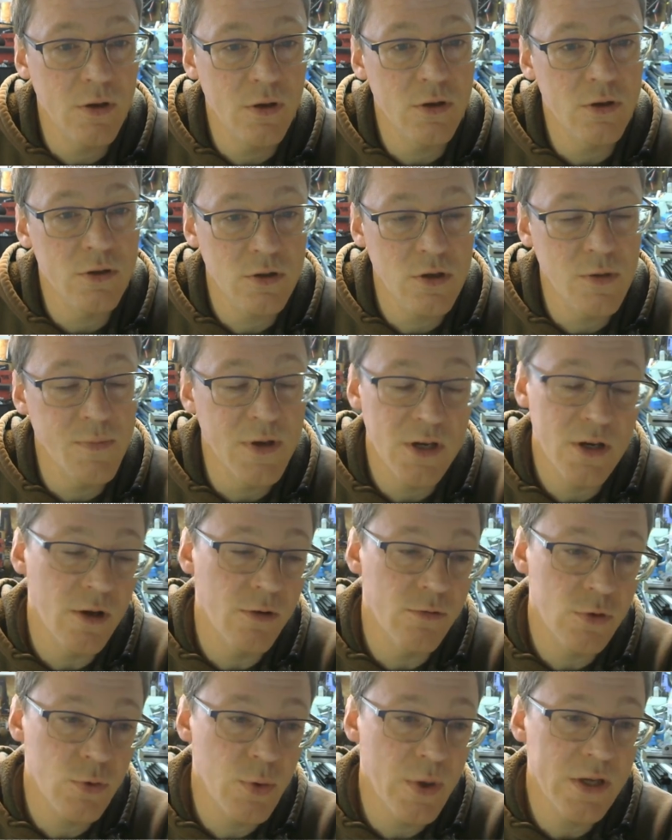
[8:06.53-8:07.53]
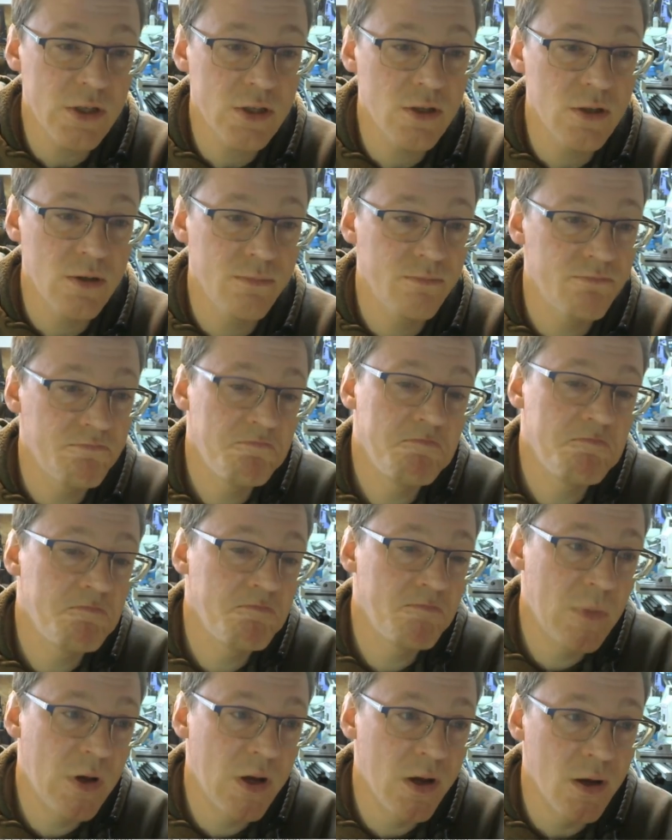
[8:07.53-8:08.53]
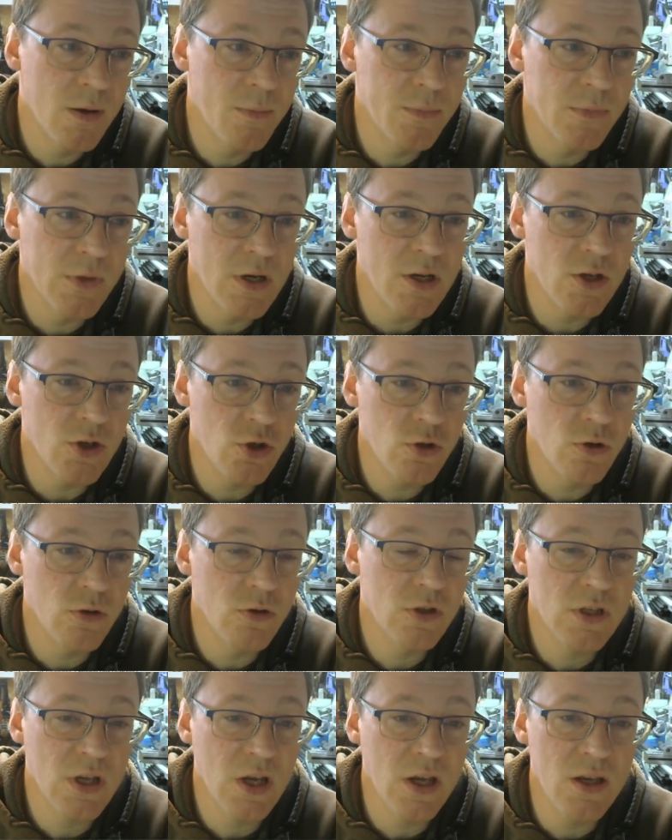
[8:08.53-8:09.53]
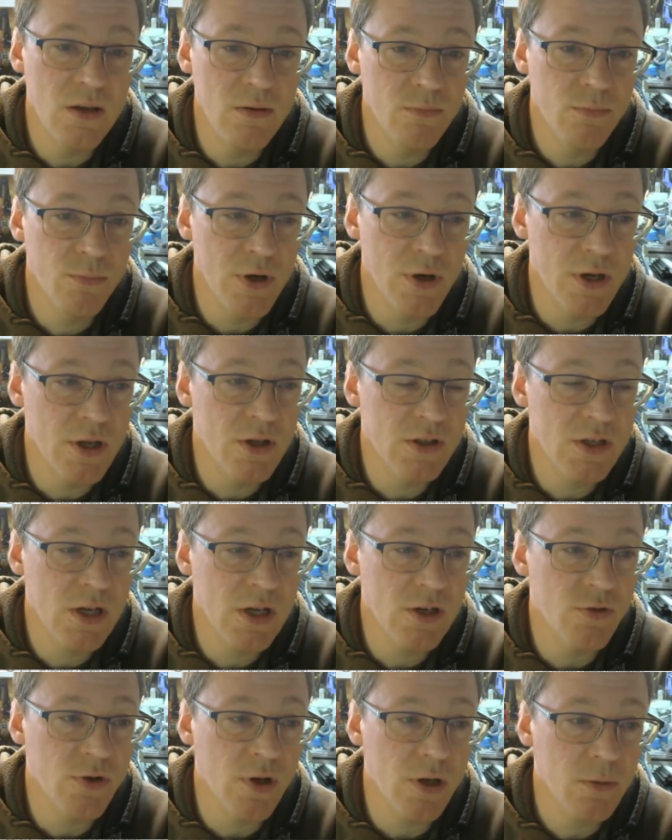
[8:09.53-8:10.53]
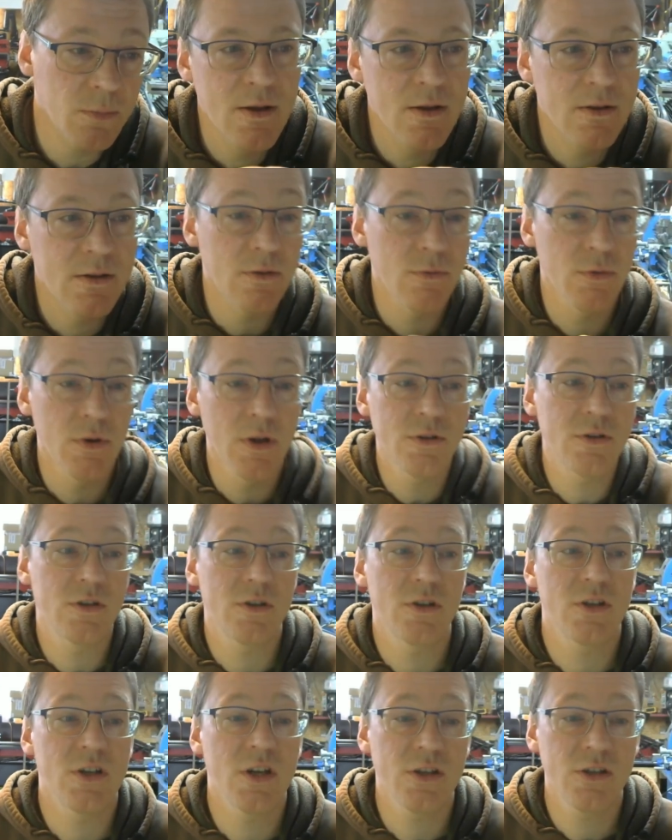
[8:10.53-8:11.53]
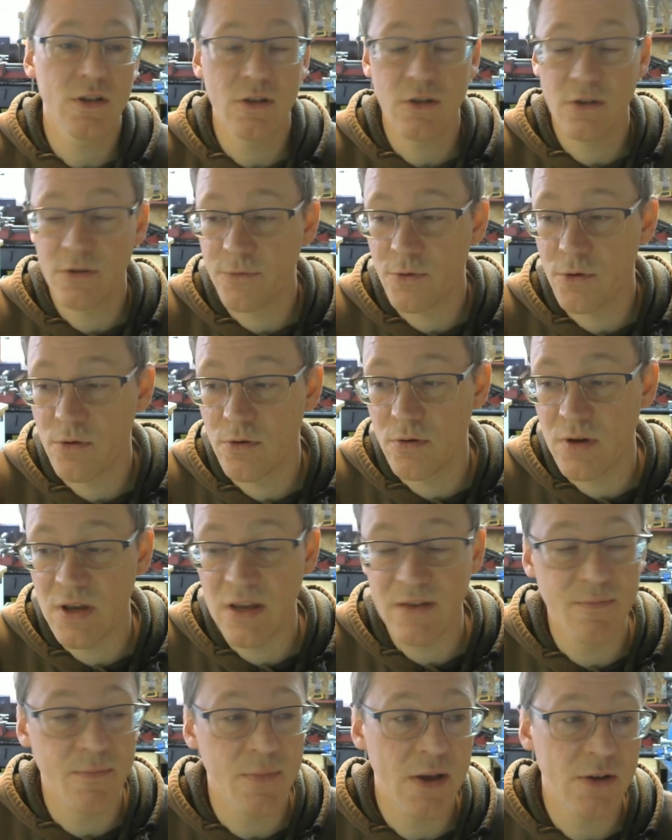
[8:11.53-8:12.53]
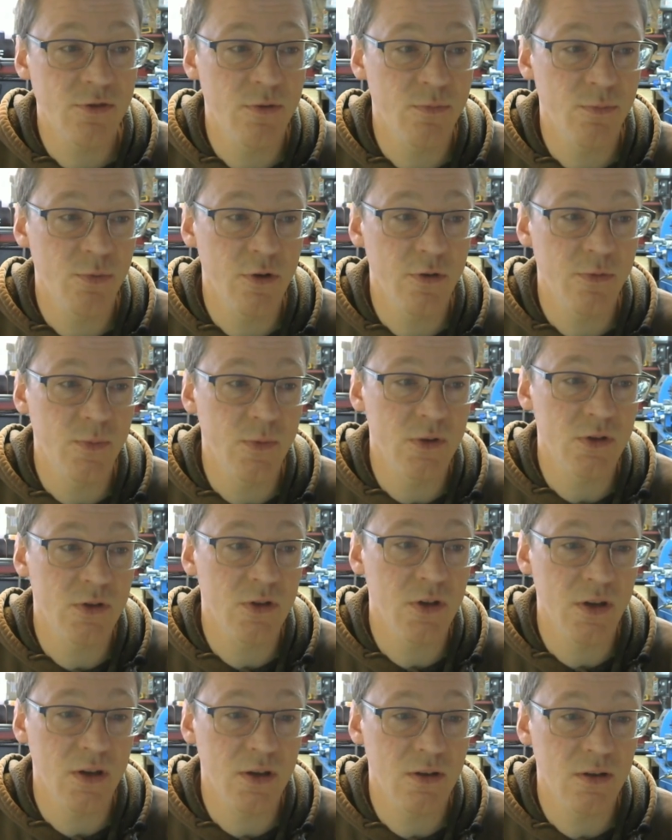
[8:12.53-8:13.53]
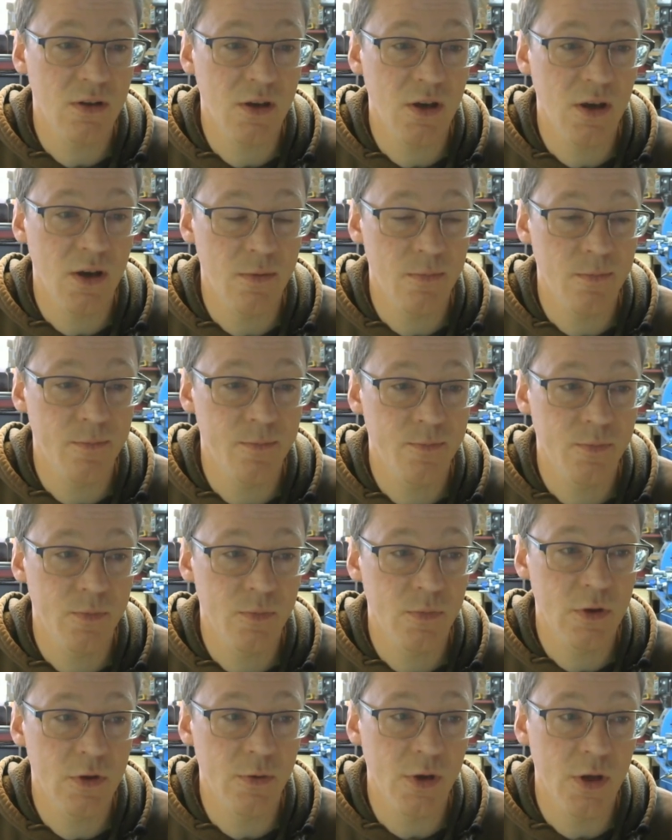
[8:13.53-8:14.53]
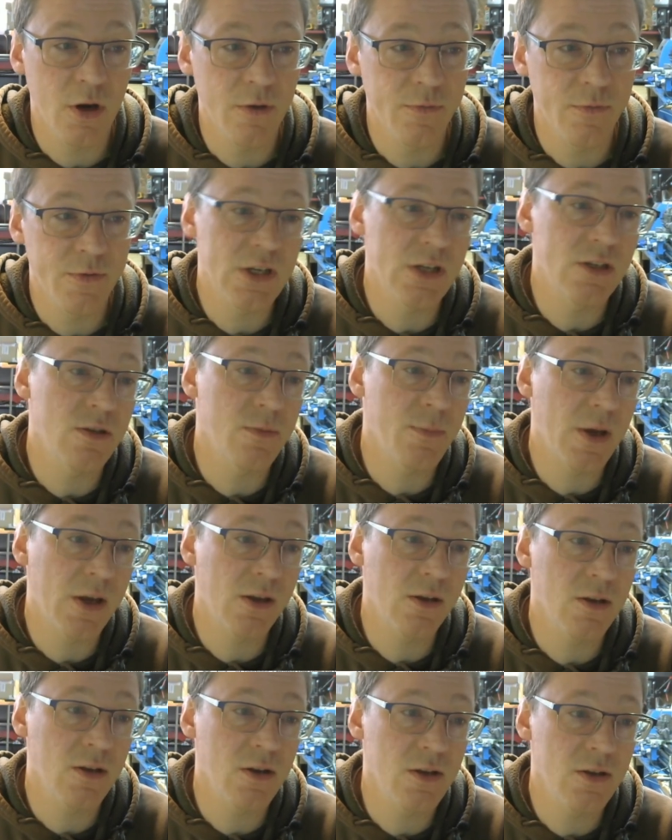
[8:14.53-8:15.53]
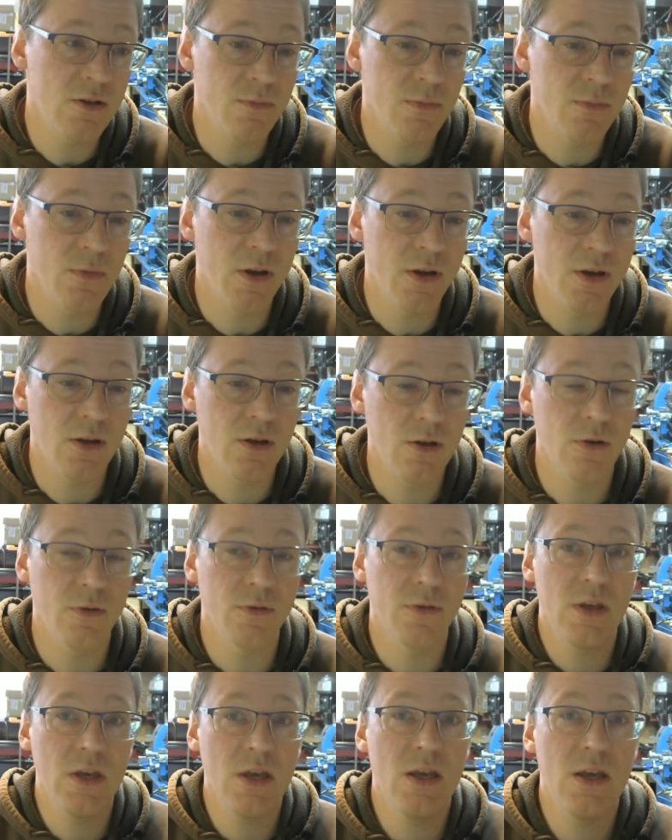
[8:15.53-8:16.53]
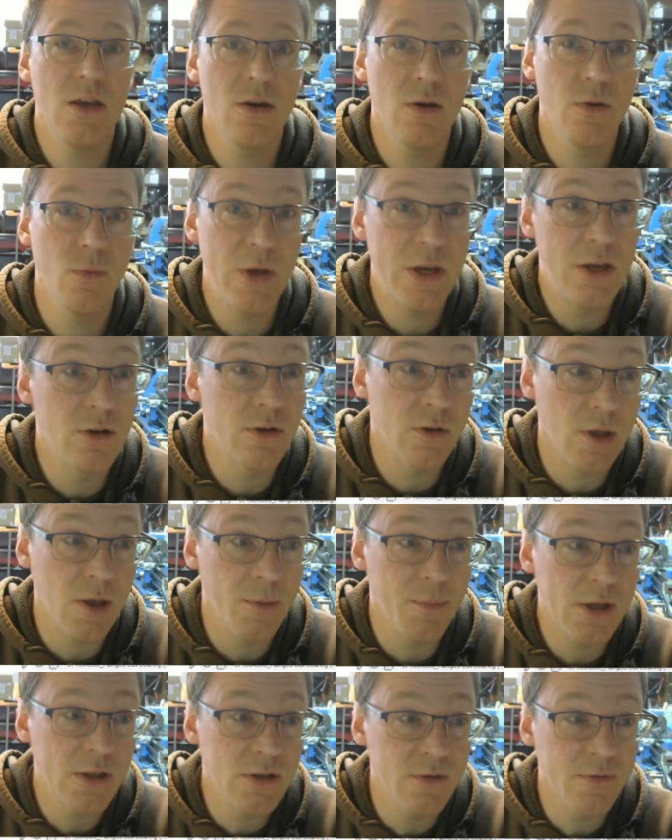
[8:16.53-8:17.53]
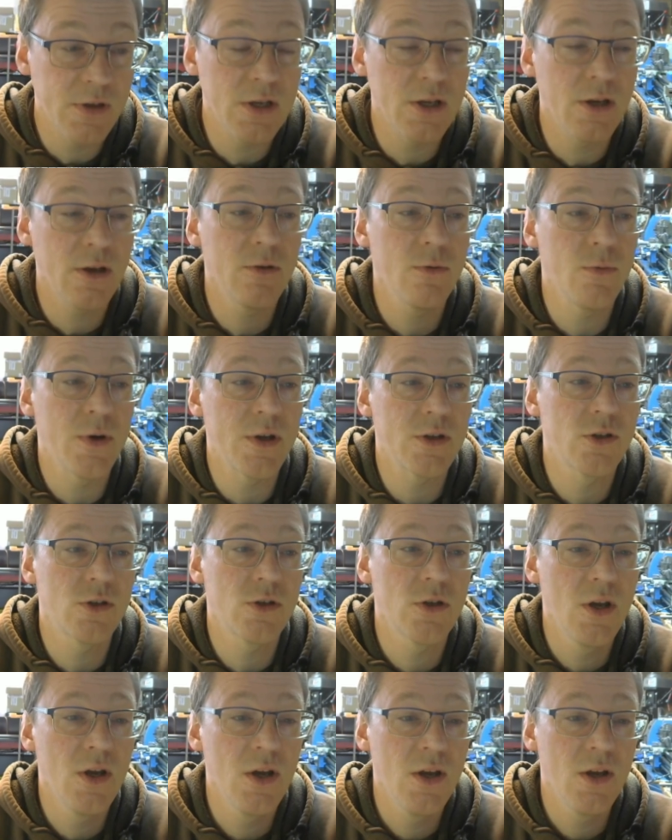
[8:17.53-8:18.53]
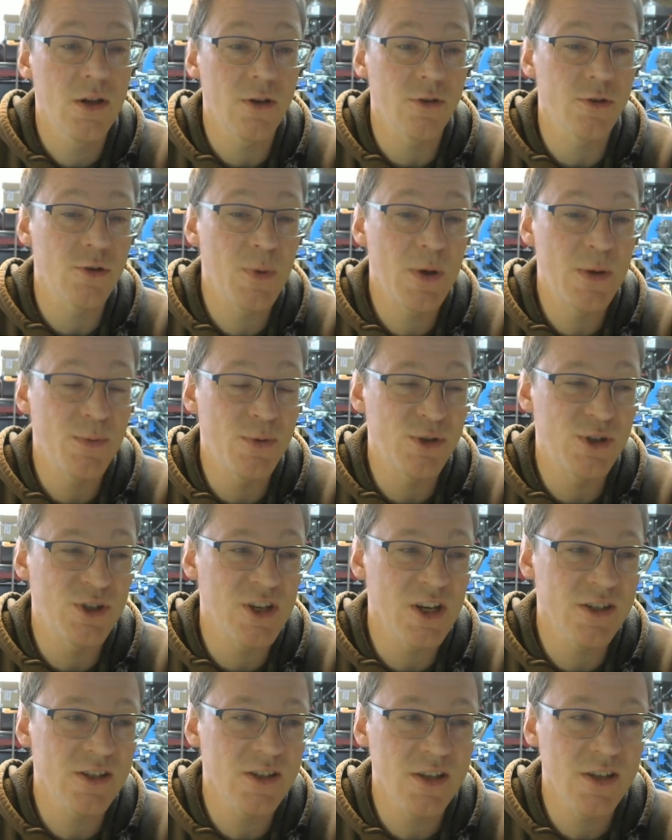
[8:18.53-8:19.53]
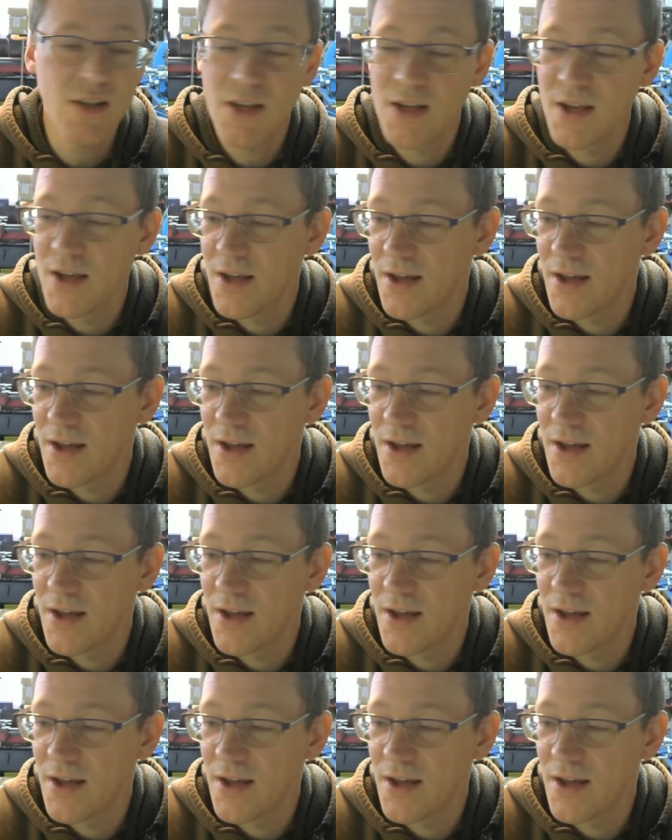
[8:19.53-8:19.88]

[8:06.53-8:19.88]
assuming you don't twist, then it should stay pretty concentric. Now, there were loads of suggestions for even better improvements, like doing an over-center mechanism, like on the We Can Do That Better video, which lots of people suggested.